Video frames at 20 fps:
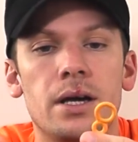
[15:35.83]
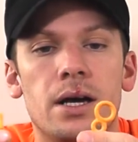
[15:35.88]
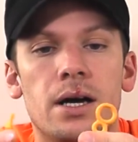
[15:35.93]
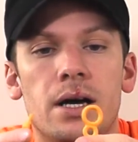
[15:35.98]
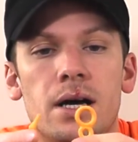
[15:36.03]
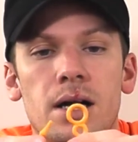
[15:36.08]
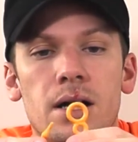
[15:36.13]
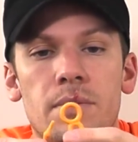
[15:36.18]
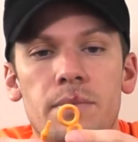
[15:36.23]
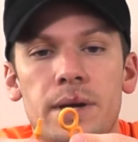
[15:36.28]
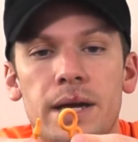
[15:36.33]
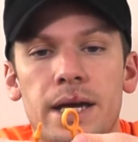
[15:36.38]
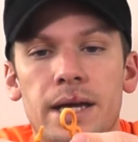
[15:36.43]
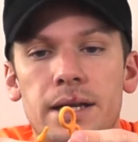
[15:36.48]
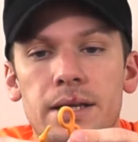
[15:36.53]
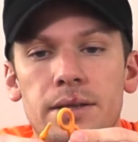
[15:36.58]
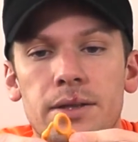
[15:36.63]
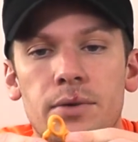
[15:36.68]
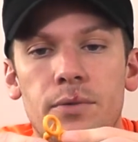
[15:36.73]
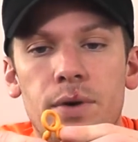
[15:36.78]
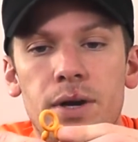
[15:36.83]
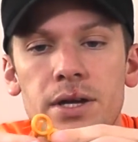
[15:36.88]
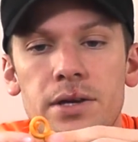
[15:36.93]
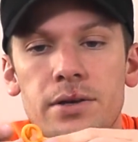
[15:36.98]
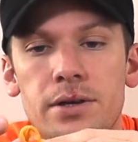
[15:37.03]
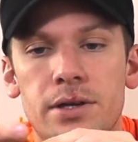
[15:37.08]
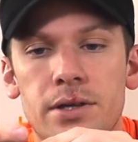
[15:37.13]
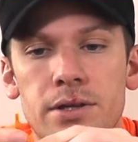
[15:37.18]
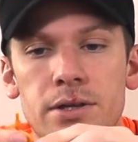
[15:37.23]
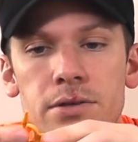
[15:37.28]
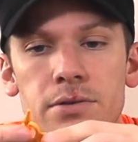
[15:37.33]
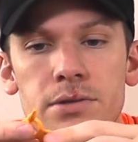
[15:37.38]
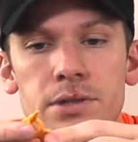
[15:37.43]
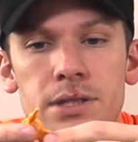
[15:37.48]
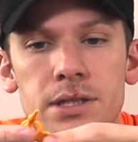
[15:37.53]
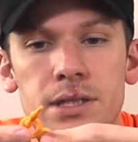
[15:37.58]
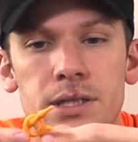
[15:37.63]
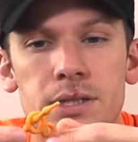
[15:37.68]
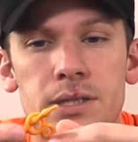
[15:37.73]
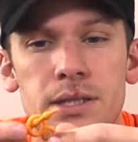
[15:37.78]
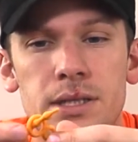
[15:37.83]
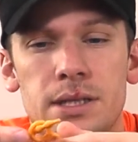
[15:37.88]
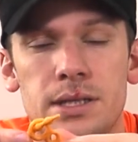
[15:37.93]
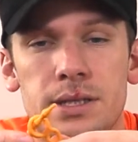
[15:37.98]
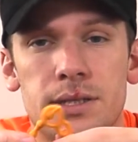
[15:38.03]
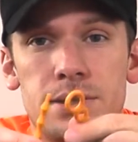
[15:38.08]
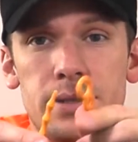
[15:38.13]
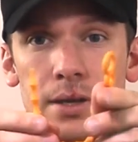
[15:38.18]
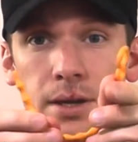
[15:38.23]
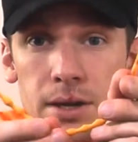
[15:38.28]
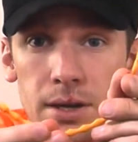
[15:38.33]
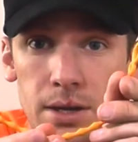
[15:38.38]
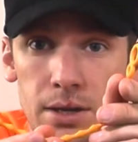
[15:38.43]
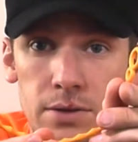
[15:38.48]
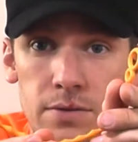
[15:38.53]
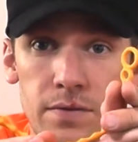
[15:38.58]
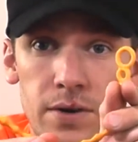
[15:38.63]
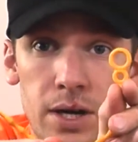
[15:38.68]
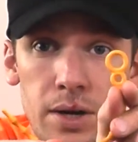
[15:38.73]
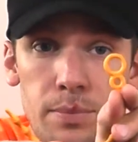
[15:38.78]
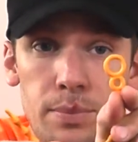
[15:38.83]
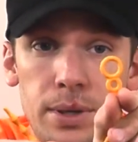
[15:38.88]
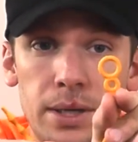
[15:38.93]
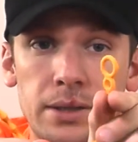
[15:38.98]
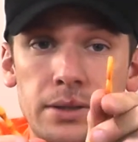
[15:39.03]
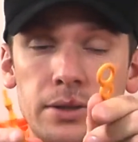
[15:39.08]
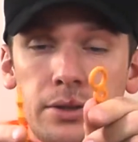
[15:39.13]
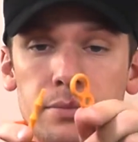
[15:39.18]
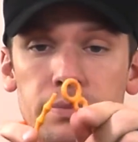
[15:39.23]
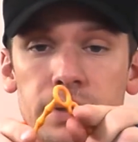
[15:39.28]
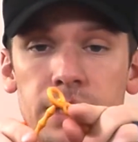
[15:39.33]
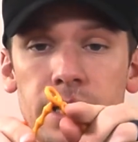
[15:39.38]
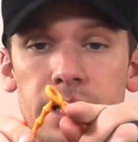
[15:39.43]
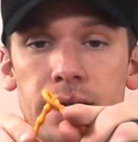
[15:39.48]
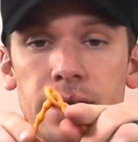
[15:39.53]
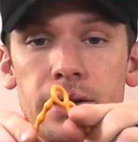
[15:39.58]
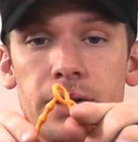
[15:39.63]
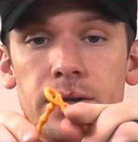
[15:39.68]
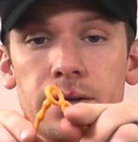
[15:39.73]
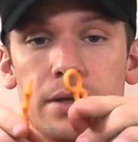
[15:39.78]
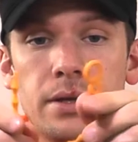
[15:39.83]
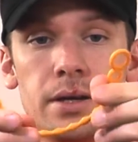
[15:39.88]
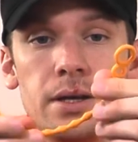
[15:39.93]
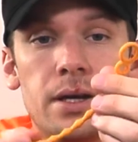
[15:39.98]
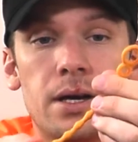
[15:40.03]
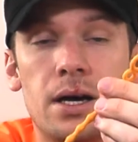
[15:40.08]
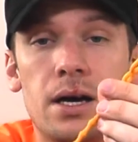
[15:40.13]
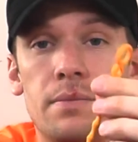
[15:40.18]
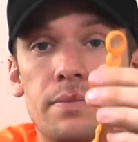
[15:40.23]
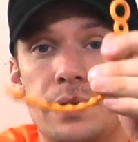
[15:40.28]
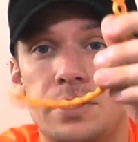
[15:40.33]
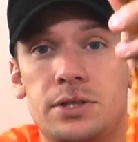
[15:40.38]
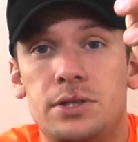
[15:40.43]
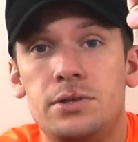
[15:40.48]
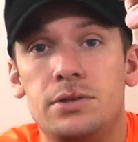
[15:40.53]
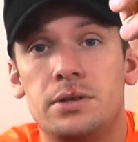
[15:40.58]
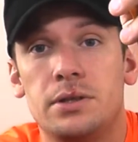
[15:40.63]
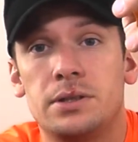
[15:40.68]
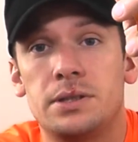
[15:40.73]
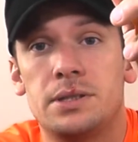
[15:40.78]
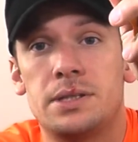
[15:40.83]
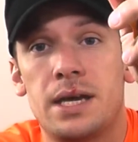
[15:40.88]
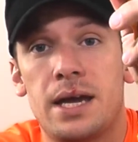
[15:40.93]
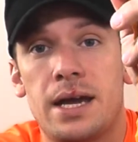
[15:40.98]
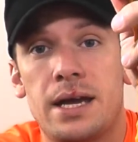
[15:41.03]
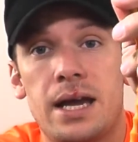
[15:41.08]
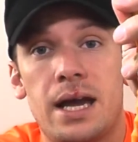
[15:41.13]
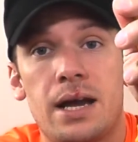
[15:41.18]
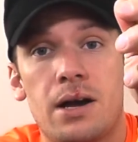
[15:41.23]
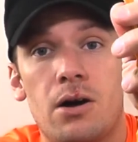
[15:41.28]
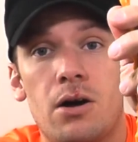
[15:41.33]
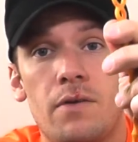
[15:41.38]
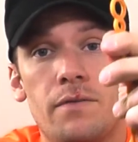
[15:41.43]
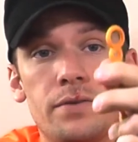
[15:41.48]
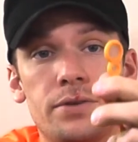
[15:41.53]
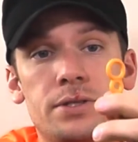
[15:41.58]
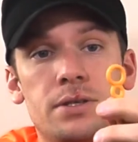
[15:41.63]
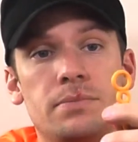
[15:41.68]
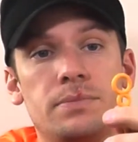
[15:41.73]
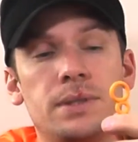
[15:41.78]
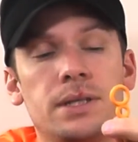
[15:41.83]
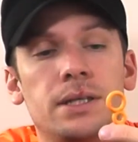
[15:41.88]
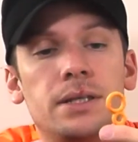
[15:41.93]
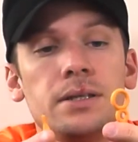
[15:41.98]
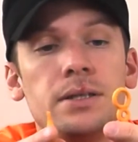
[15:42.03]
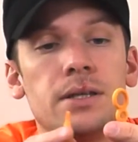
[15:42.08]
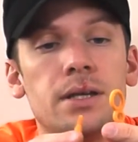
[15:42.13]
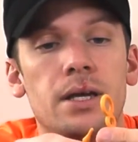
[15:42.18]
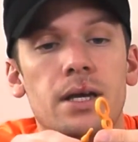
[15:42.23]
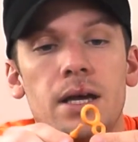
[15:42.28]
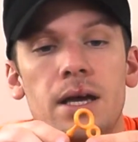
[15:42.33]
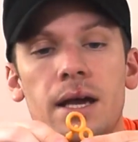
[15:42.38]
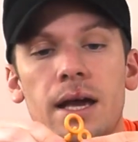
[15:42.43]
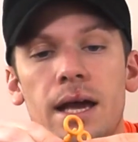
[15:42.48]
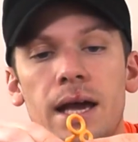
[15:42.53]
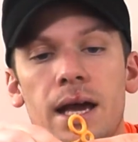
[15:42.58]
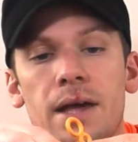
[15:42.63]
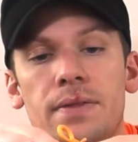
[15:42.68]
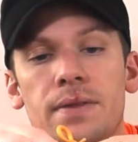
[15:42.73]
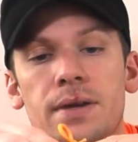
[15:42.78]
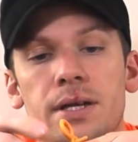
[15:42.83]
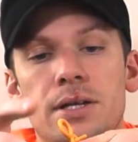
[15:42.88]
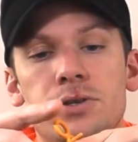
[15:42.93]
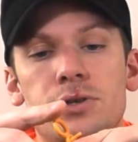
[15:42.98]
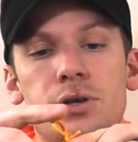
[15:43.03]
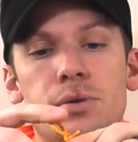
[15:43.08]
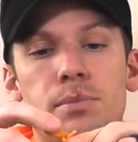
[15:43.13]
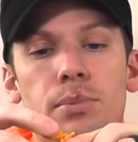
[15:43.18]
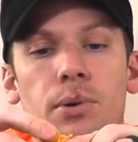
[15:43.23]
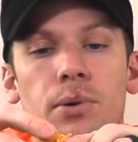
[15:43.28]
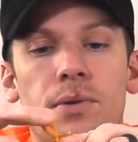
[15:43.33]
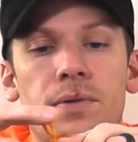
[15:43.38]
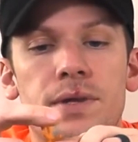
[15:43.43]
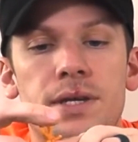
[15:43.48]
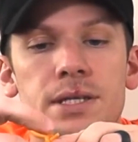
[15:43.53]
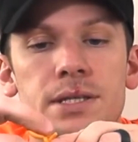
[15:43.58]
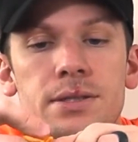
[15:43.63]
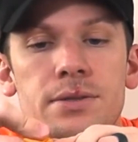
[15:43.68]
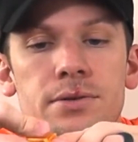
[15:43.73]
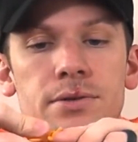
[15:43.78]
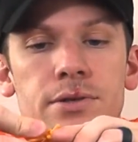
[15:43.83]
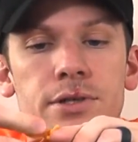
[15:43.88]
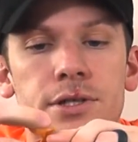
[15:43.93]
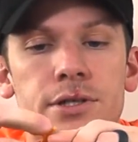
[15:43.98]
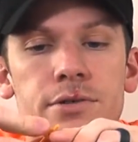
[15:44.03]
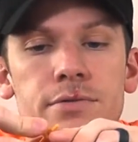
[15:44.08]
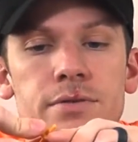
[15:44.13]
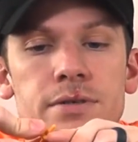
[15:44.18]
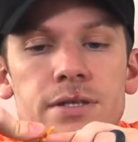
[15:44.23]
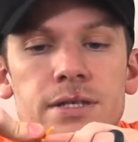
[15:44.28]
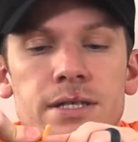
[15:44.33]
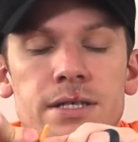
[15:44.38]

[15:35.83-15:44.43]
And the way you're going to use these is you've got a big loop there that you could, say, hang off of something, and then you can pull this through,